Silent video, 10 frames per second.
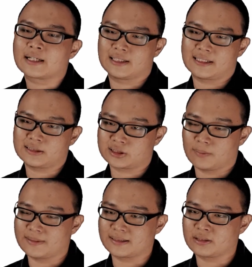
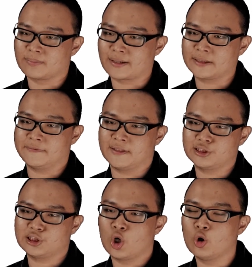Kaleidoscopic comparative
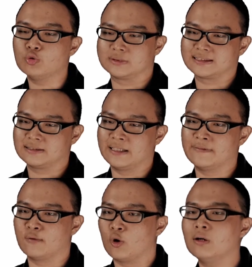advantage holds,
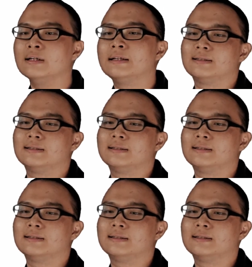therefore,